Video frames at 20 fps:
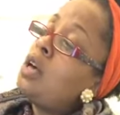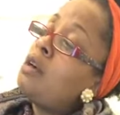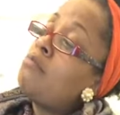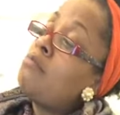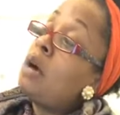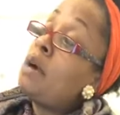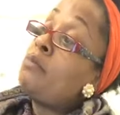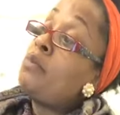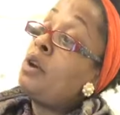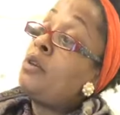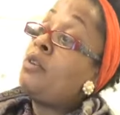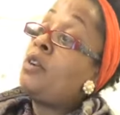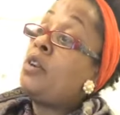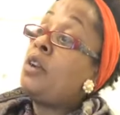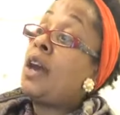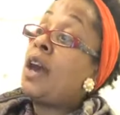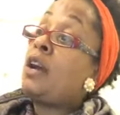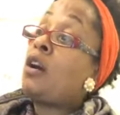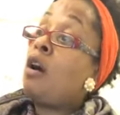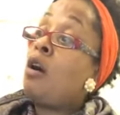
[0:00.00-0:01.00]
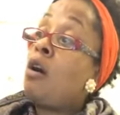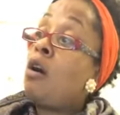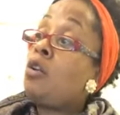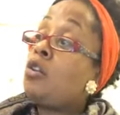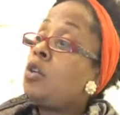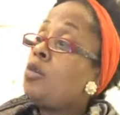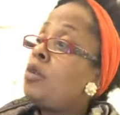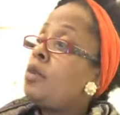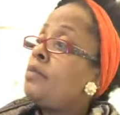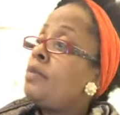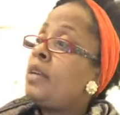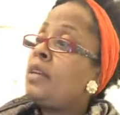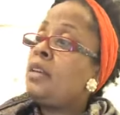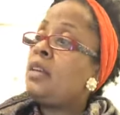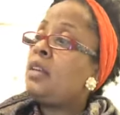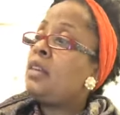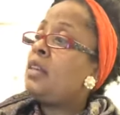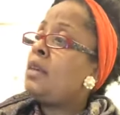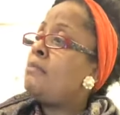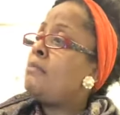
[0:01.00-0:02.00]
My brother and I called her
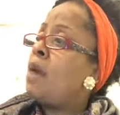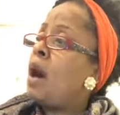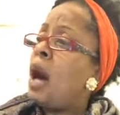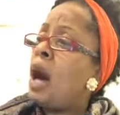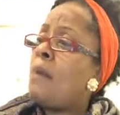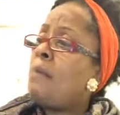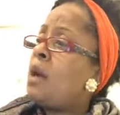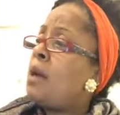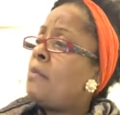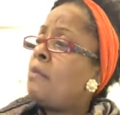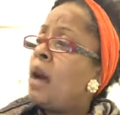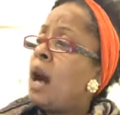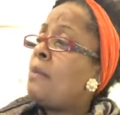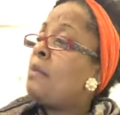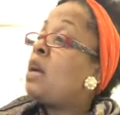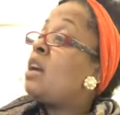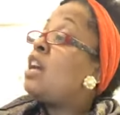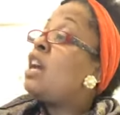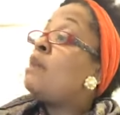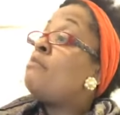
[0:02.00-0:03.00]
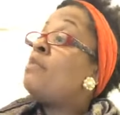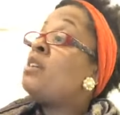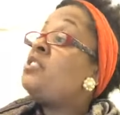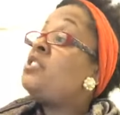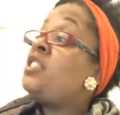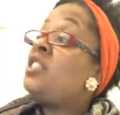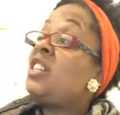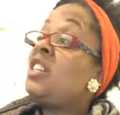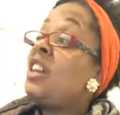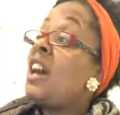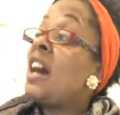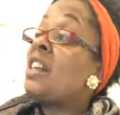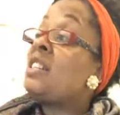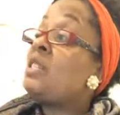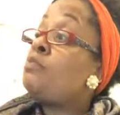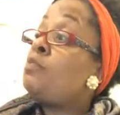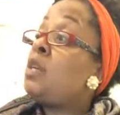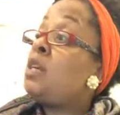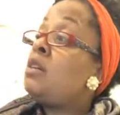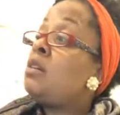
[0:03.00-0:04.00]
repeatedly, "Mama, Mama," but she did not
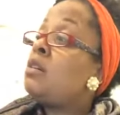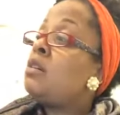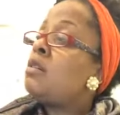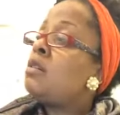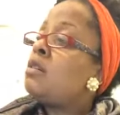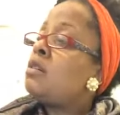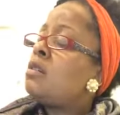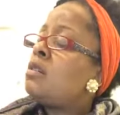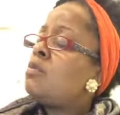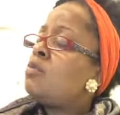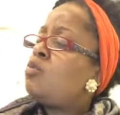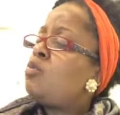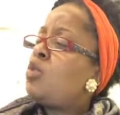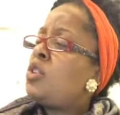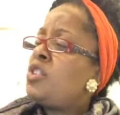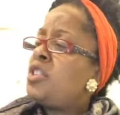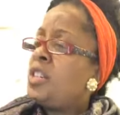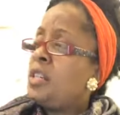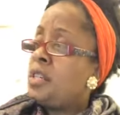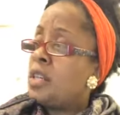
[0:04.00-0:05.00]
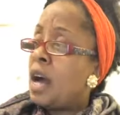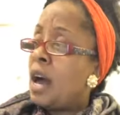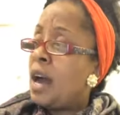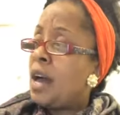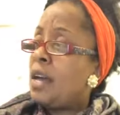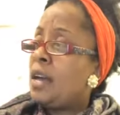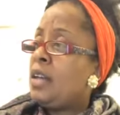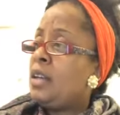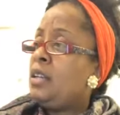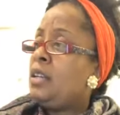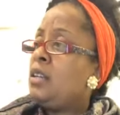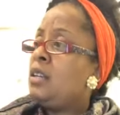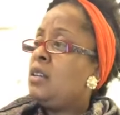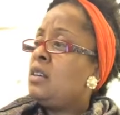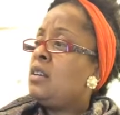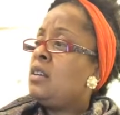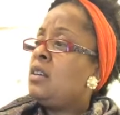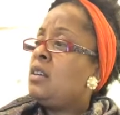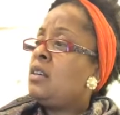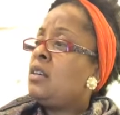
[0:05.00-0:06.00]
speak. Was she dying?
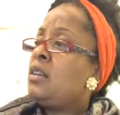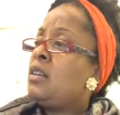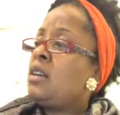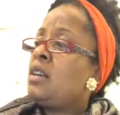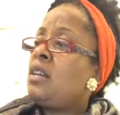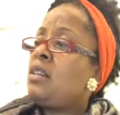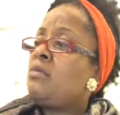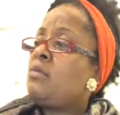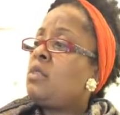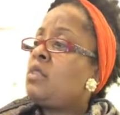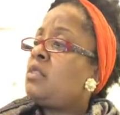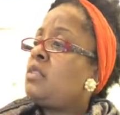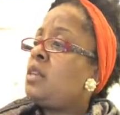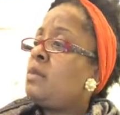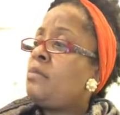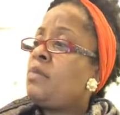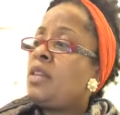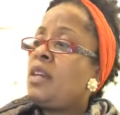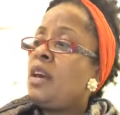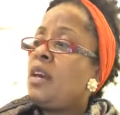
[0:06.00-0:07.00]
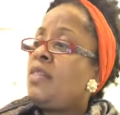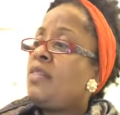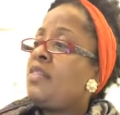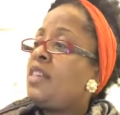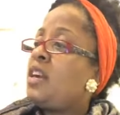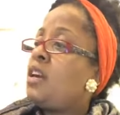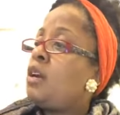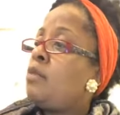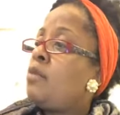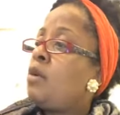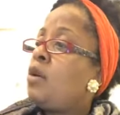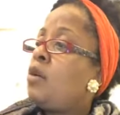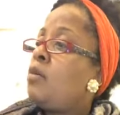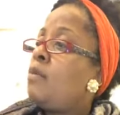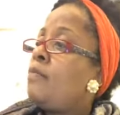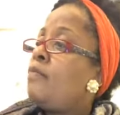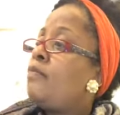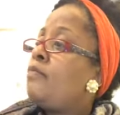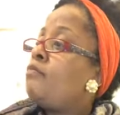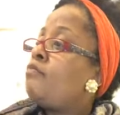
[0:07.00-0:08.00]
It was simply unthinkable.
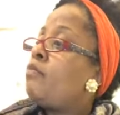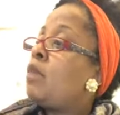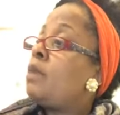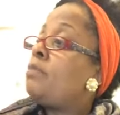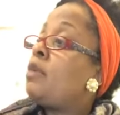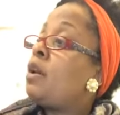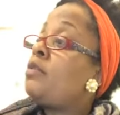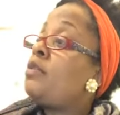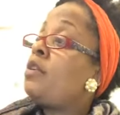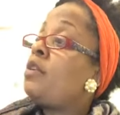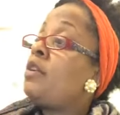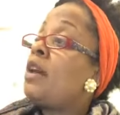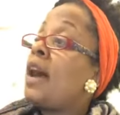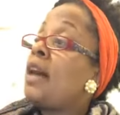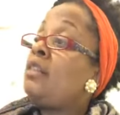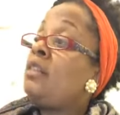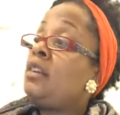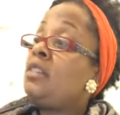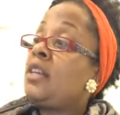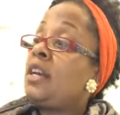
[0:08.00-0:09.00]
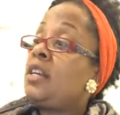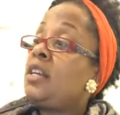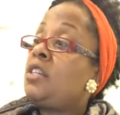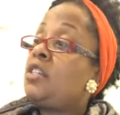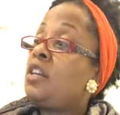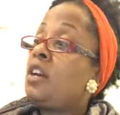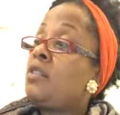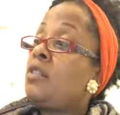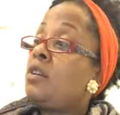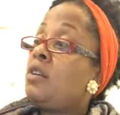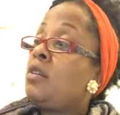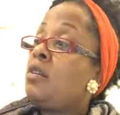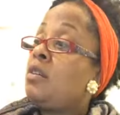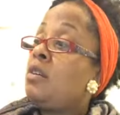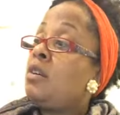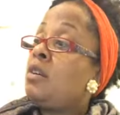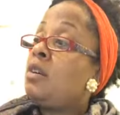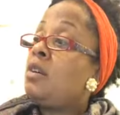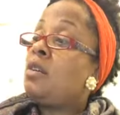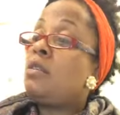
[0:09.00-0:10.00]
My brother and I looked at each other.
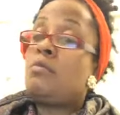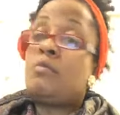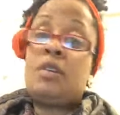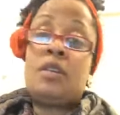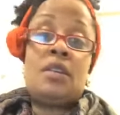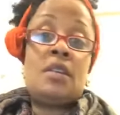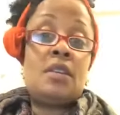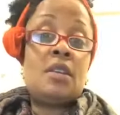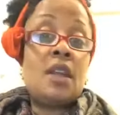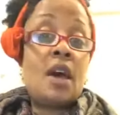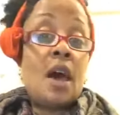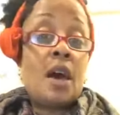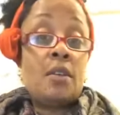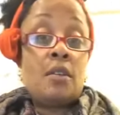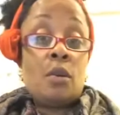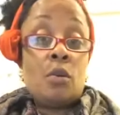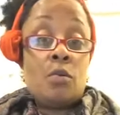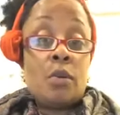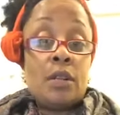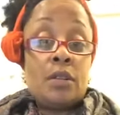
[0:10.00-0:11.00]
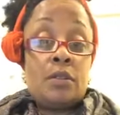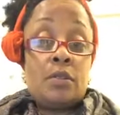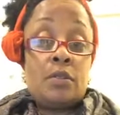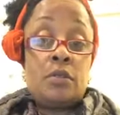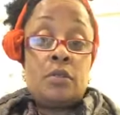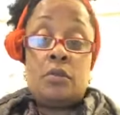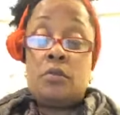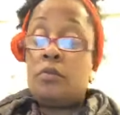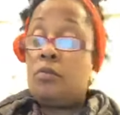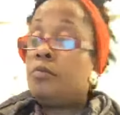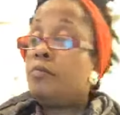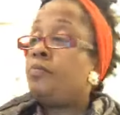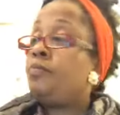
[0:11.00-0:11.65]
We did not know what to do.